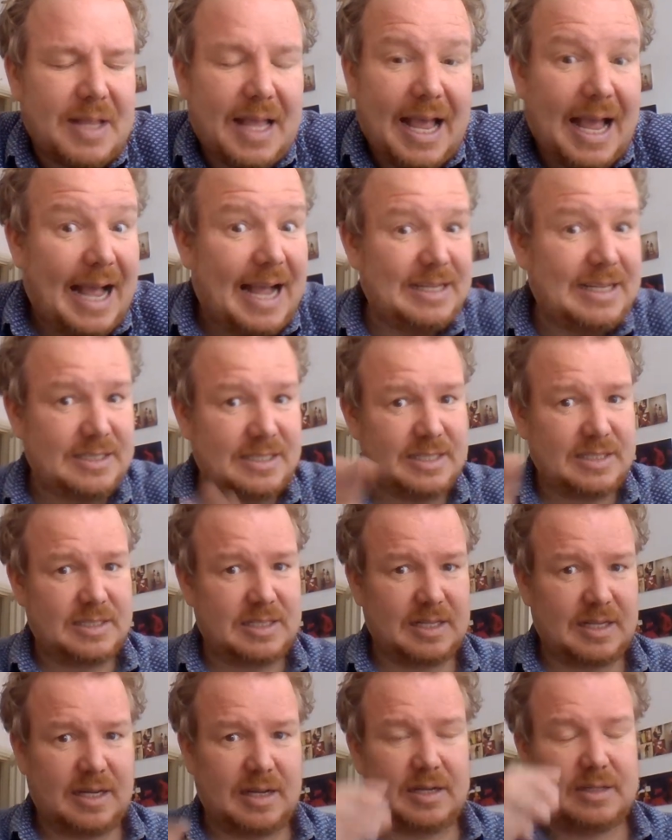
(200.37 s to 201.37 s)
As is the
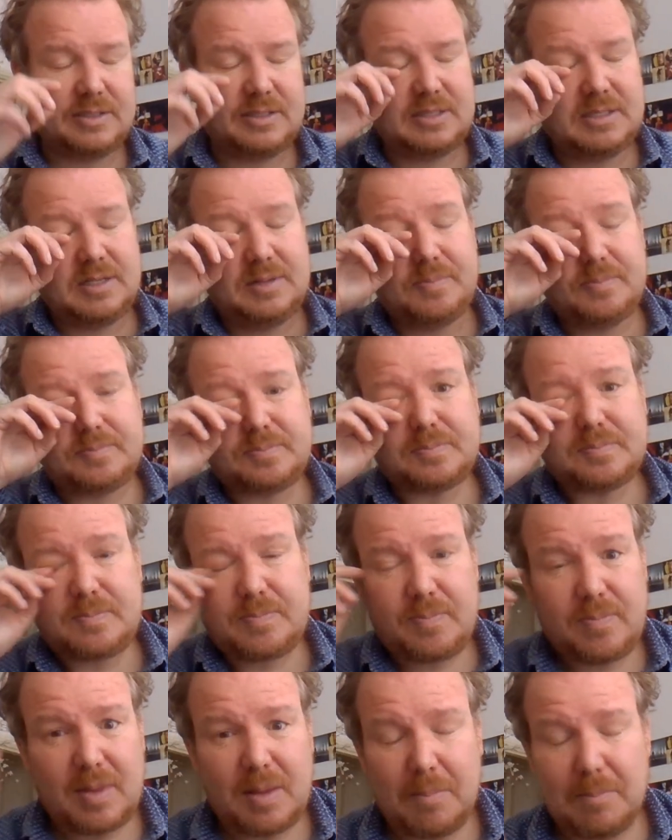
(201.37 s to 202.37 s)
custom,
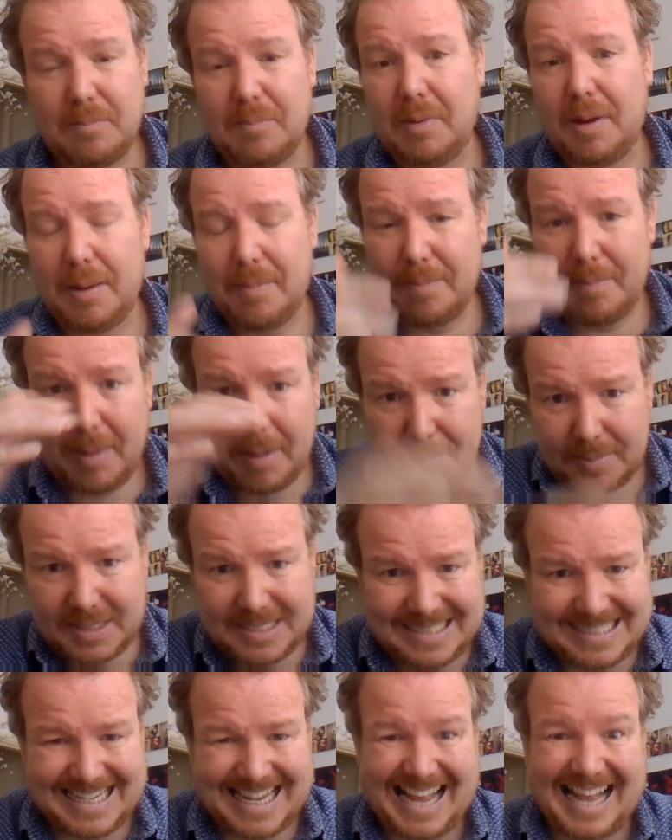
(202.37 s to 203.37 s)
my mum and
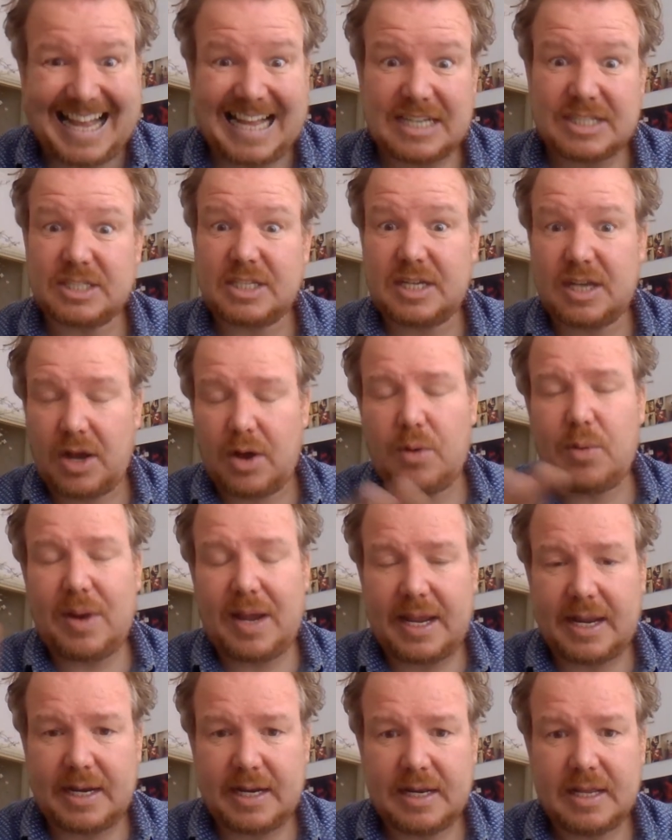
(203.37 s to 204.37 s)
dad go
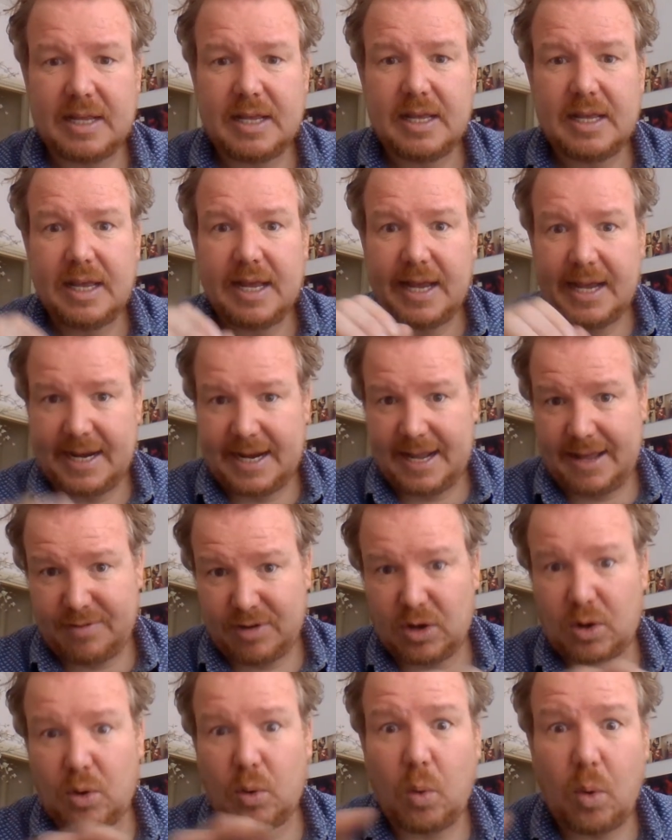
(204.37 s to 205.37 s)
in and have a
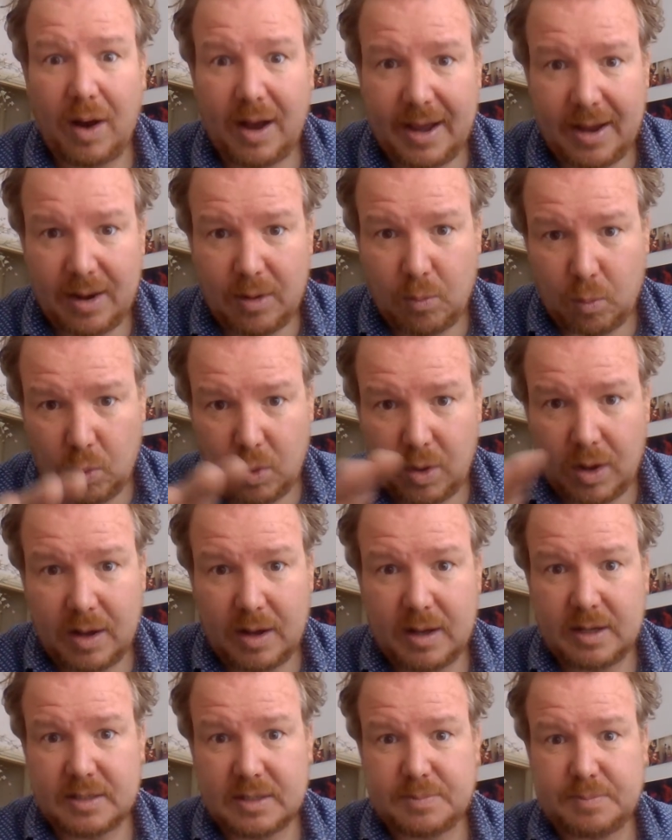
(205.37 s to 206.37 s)
quiet
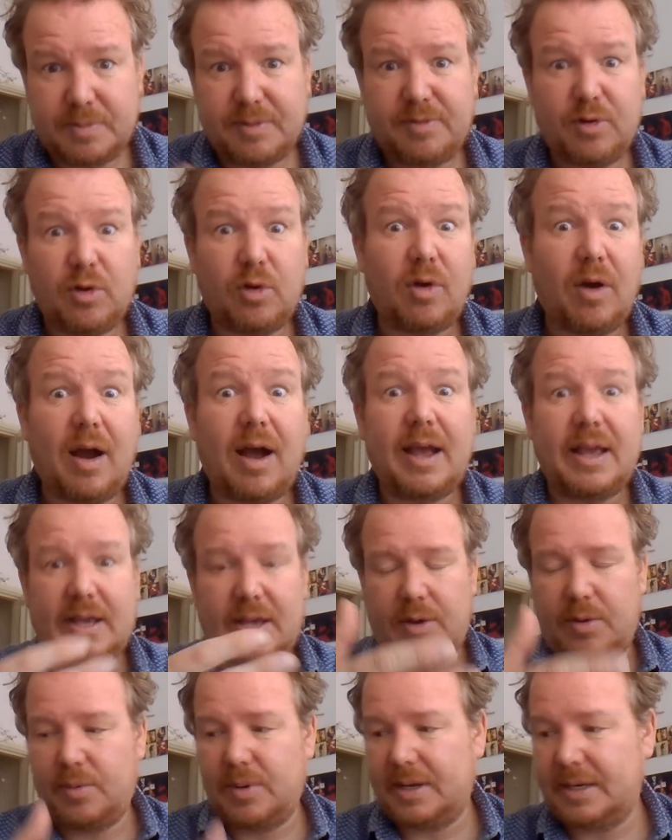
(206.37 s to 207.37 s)
word before I go in.